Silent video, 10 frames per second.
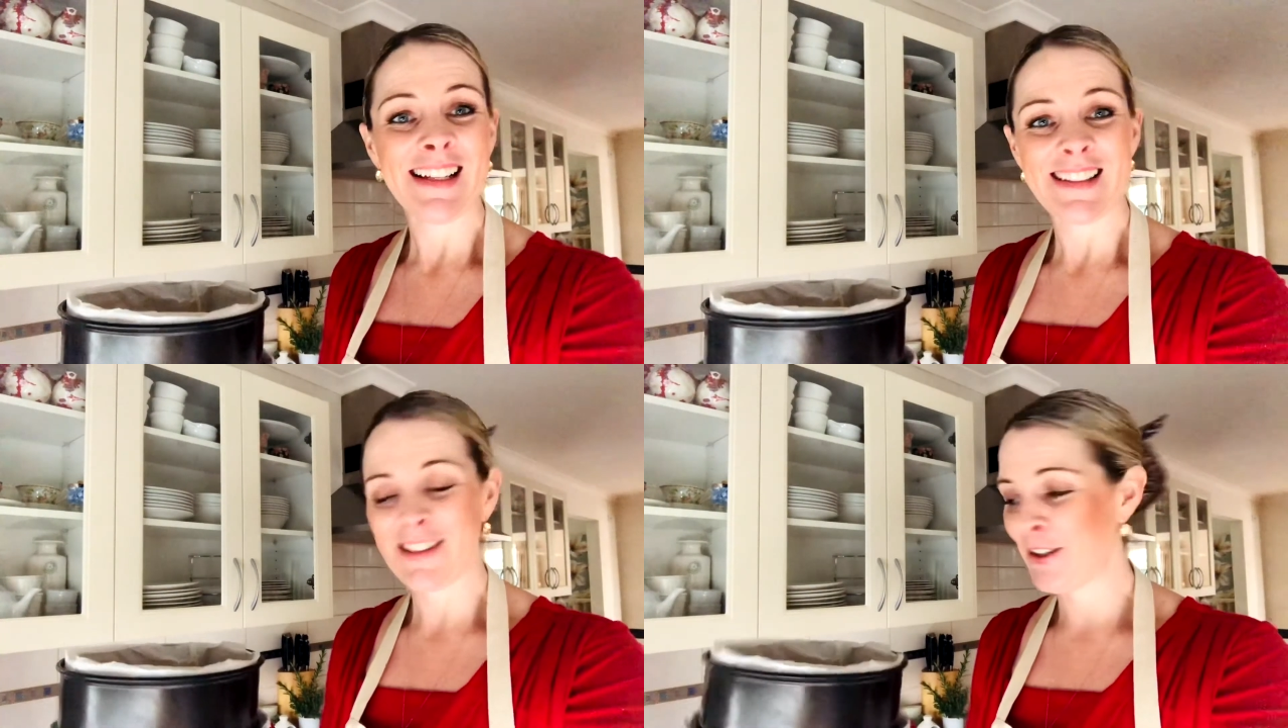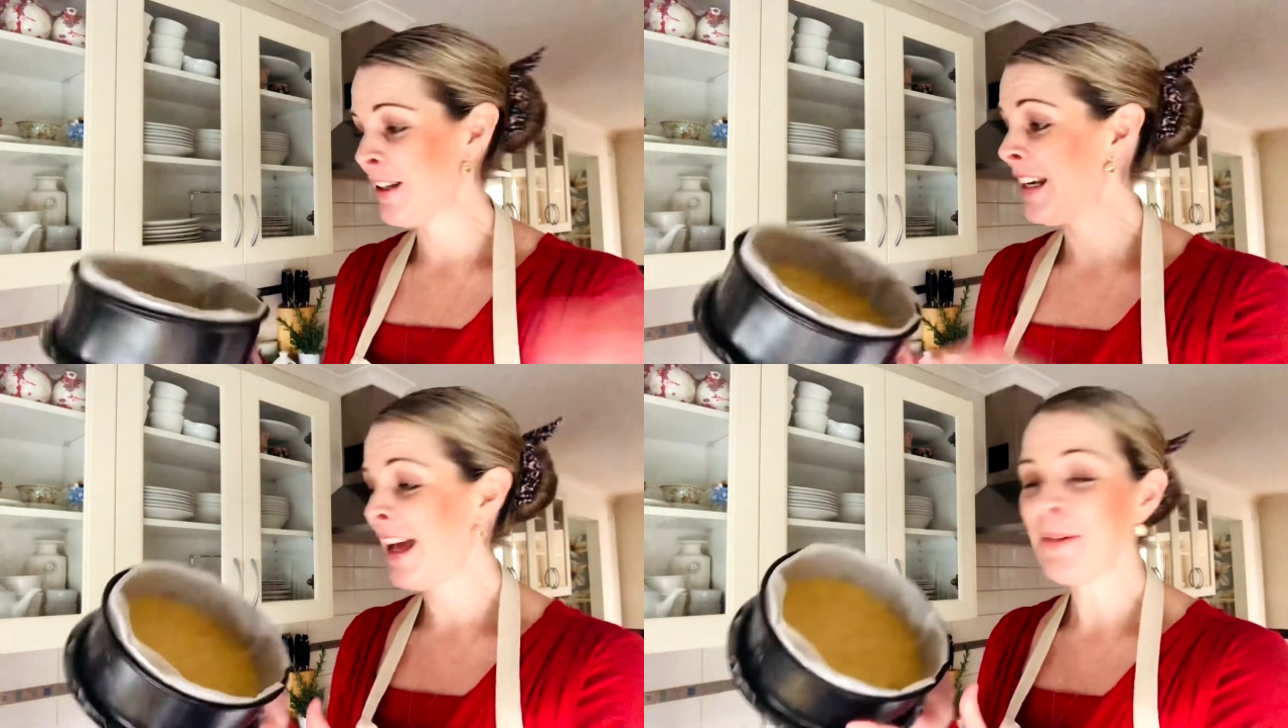So
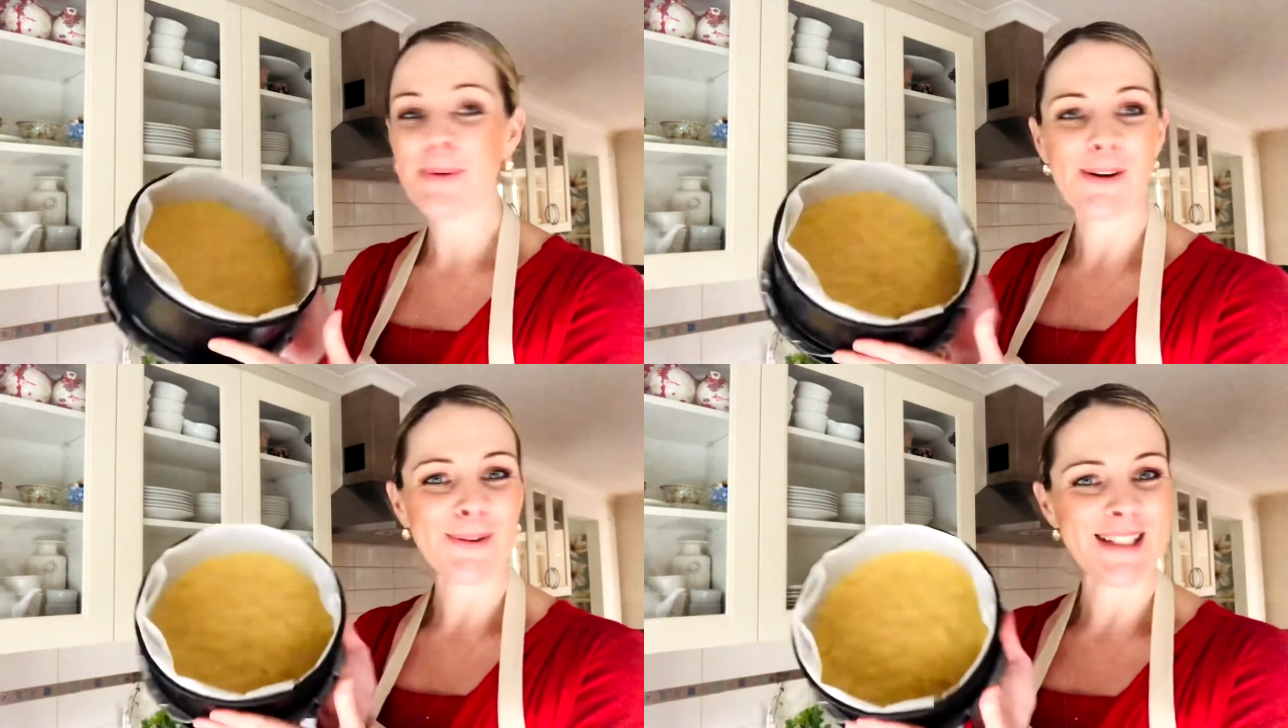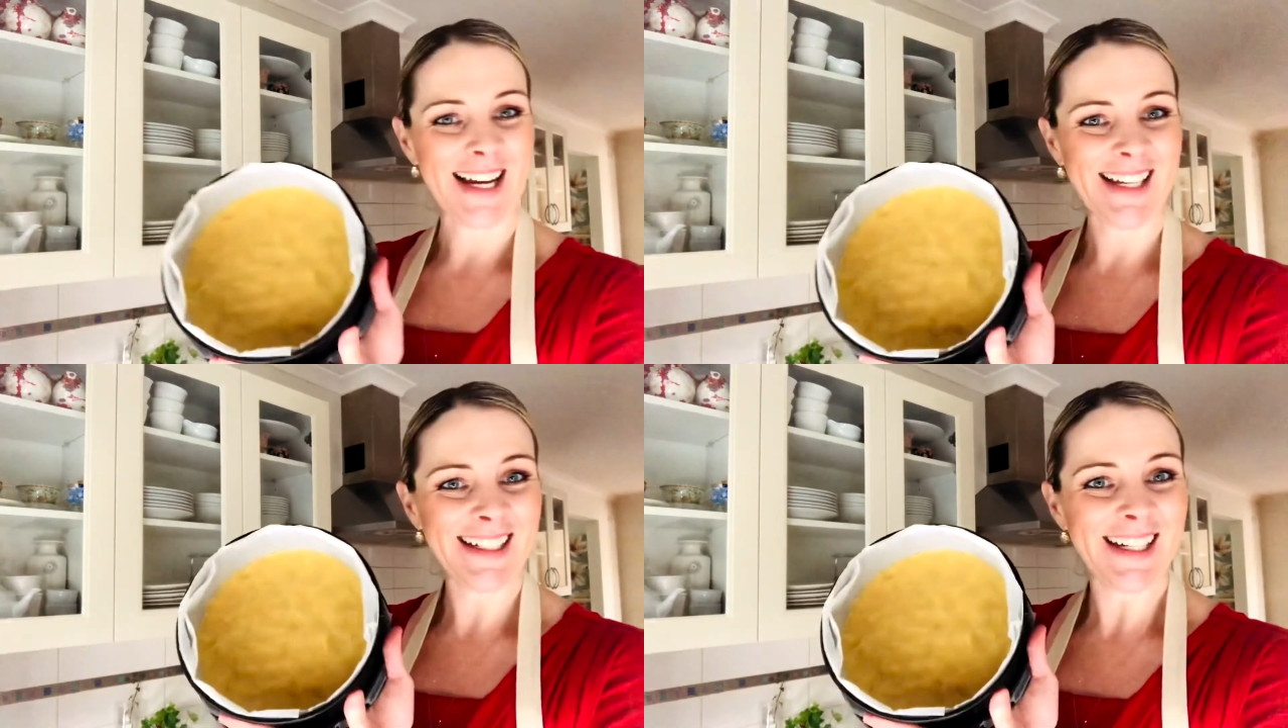now that we're all
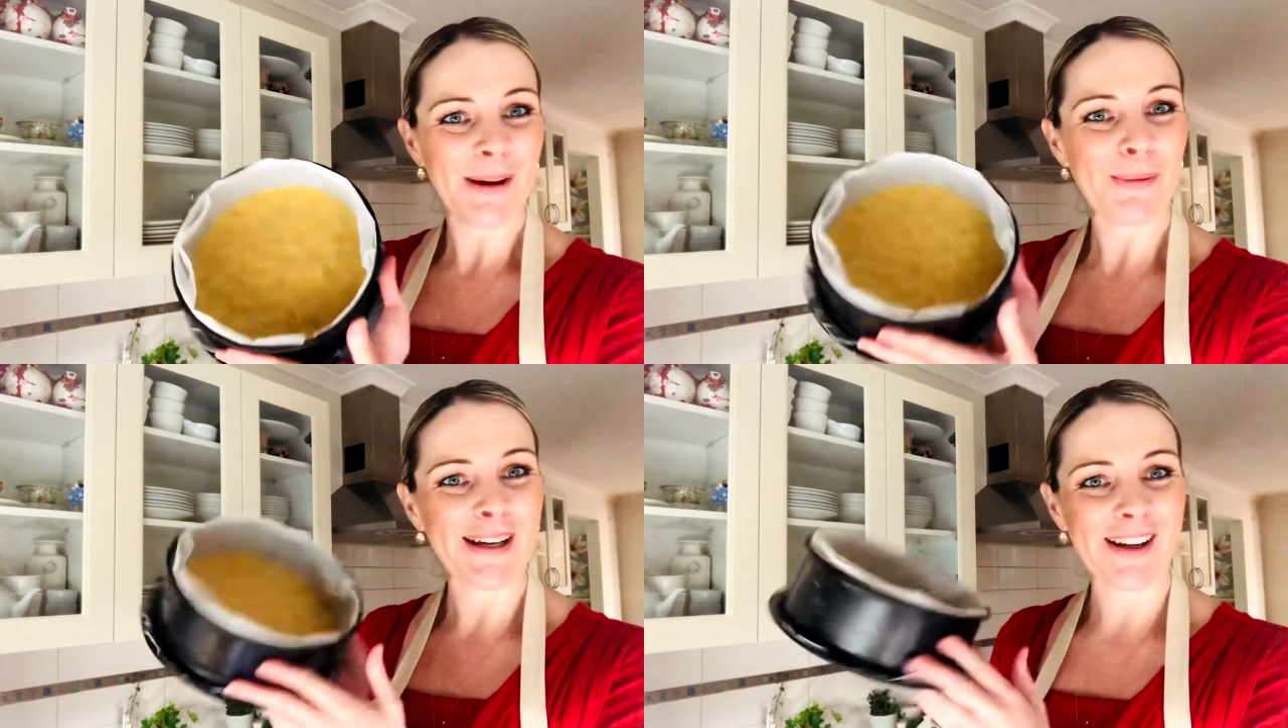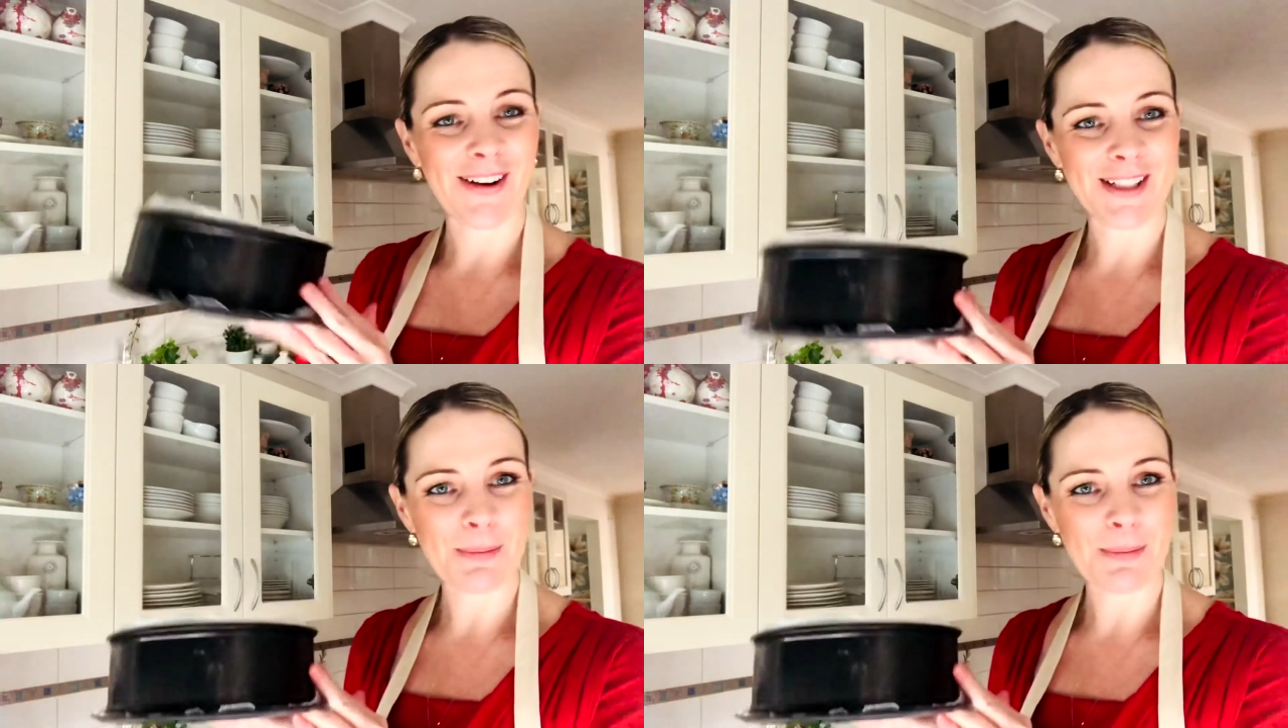done, we're going